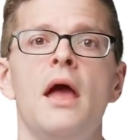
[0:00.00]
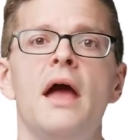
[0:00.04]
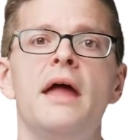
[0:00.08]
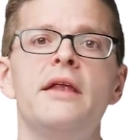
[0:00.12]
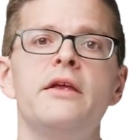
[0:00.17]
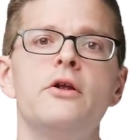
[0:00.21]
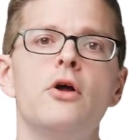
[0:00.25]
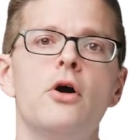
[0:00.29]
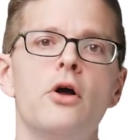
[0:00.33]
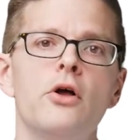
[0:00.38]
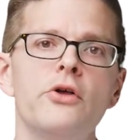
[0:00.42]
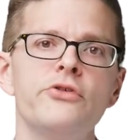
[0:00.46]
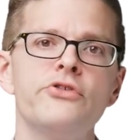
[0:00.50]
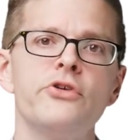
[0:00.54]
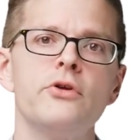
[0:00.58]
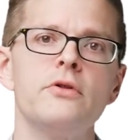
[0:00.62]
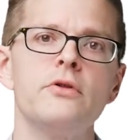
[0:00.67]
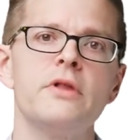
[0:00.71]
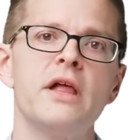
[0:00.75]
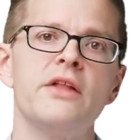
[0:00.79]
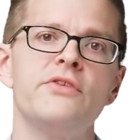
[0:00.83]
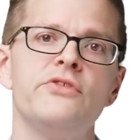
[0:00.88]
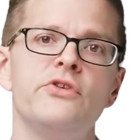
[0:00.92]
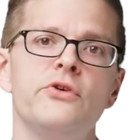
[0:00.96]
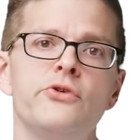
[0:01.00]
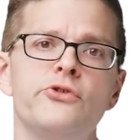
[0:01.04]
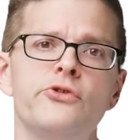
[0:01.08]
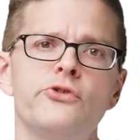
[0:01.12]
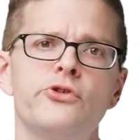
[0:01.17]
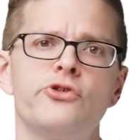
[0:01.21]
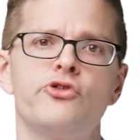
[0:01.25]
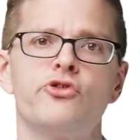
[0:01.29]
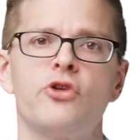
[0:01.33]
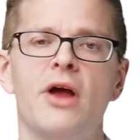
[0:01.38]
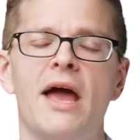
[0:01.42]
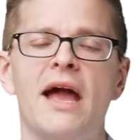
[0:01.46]
and it also lets
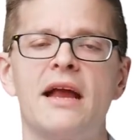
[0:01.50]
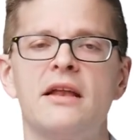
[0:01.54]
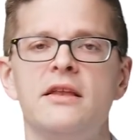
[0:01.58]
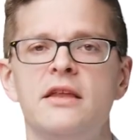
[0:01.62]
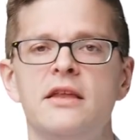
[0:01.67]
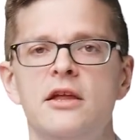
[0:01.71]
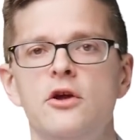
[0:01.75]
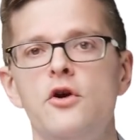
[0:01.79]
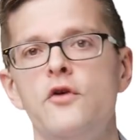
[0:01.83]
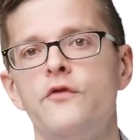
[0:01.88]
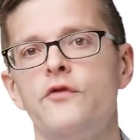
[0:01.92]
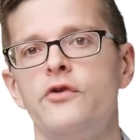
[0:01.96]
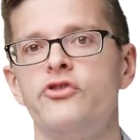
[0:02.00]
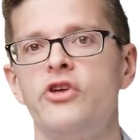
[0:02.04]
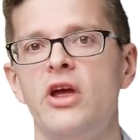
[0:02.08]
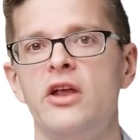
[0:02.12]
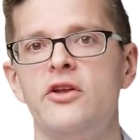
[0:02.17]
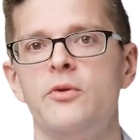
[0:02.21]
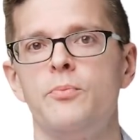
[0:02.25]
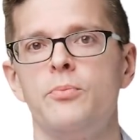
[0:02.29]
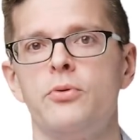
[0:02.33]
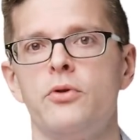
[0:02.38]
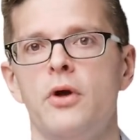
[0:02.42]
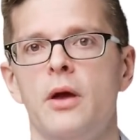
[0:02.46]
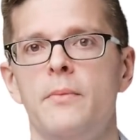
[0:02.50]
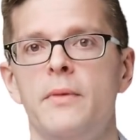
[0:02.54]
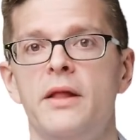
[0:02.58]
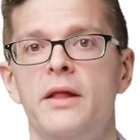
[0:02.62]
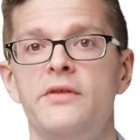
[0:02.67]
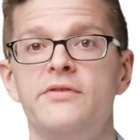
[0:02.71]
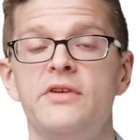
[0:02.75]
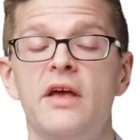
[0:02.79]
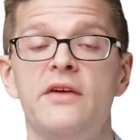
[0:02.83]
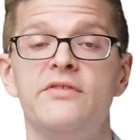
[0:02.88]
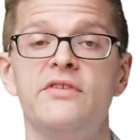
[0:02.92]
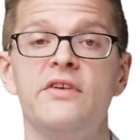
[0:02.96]
users track Neo4j
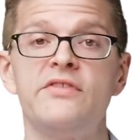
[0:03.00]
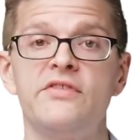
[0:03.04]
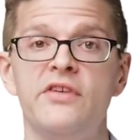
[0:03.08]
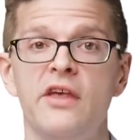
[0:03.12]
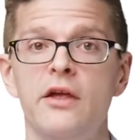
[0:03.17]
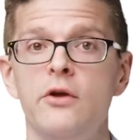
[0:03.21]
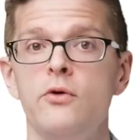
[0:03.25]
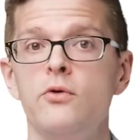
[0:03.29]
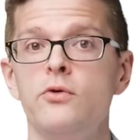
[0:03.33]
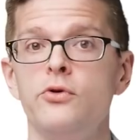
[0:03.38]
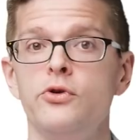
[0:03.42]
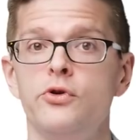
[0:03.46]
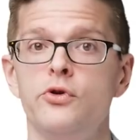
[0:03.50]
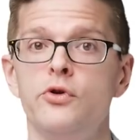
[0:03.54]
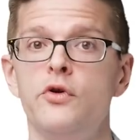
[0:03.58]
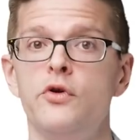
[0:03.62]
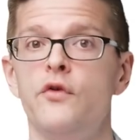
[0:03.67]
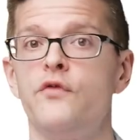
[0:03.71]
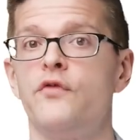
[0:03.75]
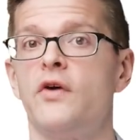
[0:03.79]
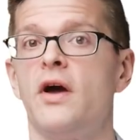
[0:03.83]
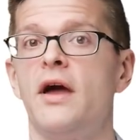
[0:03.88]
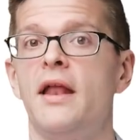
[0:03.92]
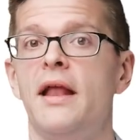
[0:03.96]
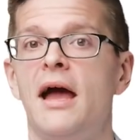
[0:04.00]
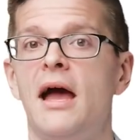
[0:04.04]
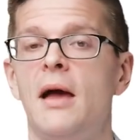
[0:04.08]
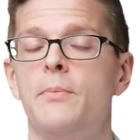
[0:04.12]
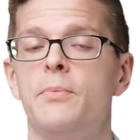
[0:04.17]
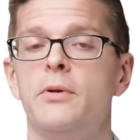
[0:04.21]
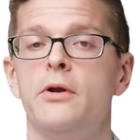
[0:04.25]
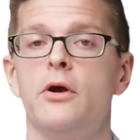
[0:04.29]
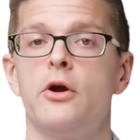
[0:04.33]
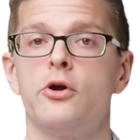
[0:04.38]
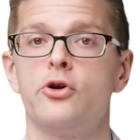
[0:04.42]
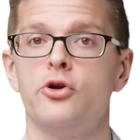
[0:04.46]
deployments as a single unified
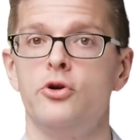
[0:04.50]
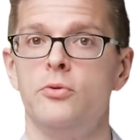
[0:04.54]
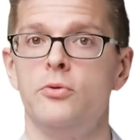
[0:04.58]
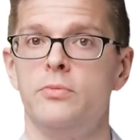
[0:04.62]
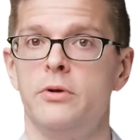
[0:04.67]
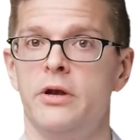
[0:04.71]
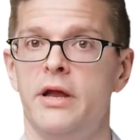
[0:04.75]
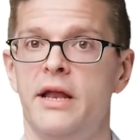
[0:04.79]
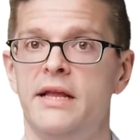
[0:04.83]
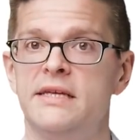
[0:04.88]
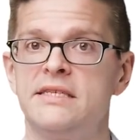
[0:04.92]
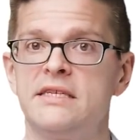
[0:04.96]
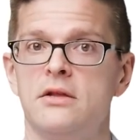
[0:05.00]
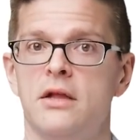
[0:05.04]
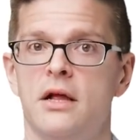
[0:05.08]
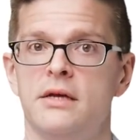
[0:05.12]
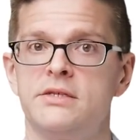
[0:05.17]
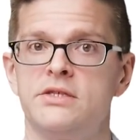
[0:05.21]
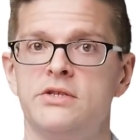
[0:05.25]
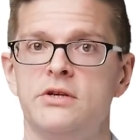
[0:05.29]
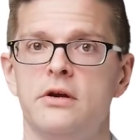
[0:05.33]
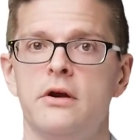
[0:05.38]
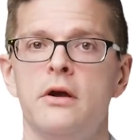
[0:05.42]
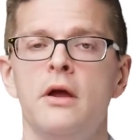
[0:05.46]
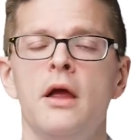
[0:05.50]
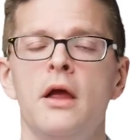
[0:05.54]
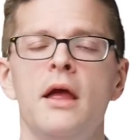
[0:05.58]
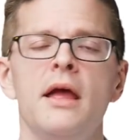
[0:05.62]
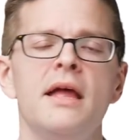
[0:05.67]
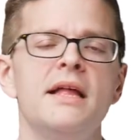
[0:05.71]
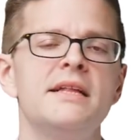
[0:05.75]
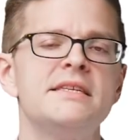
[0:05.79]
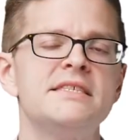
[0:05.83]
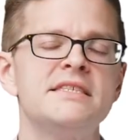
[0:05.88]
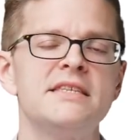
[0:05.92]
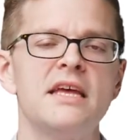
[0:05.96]
app in our Kubernetes cluster,
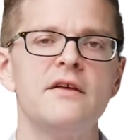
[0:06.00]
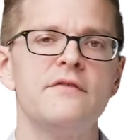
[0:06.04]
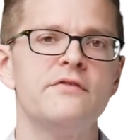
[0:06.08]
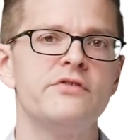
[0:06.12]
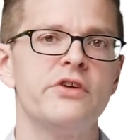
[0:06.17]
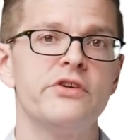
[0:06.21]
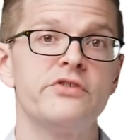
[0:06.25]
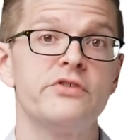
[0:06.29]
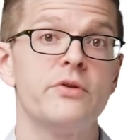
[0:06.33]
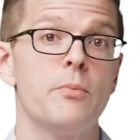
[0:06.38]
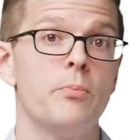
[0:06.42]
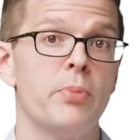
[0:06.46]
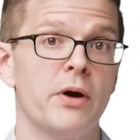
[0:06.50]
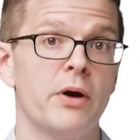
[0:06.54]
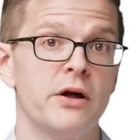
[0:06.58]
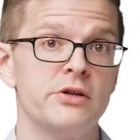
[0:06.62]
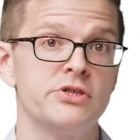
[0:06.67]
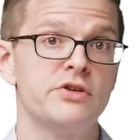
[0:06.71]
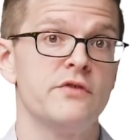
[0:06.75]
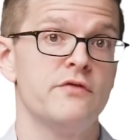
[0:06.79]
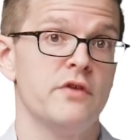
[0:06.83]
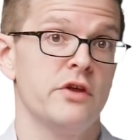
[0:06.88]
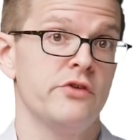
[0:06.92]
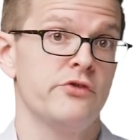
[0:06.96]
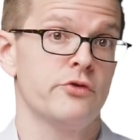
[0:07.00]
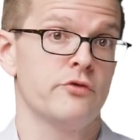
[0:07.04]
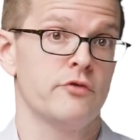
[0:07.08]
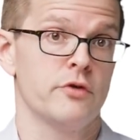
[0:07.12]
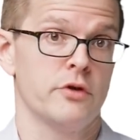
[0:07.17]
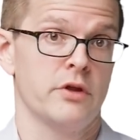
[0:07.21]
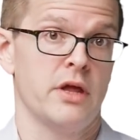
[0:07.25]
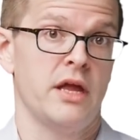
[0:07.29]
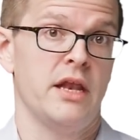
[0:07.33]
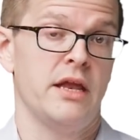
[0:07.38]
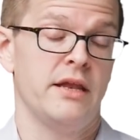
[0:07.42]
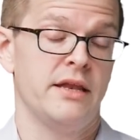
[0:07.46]
instead of just a bunch of
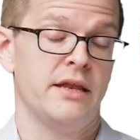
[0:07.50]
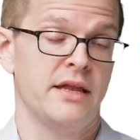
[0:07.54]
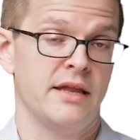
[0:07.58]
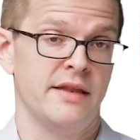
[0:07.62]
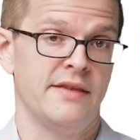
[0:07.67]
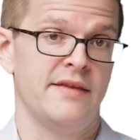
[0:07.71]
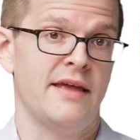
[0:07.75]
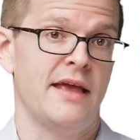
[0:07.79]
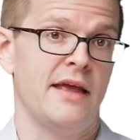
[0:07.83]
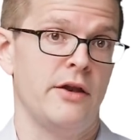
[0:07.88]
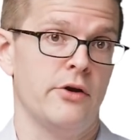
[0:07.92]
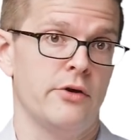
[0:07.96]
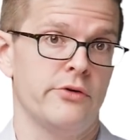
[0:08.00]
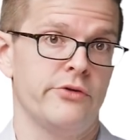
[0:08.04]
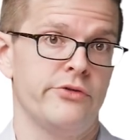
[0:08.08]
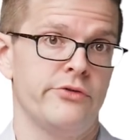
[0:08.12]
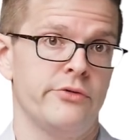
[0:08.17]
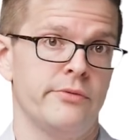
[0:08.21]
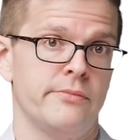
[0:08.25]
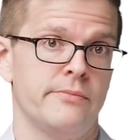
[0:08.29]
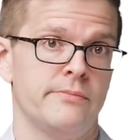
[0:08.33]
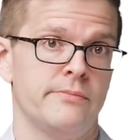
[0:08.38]
interrelated containers.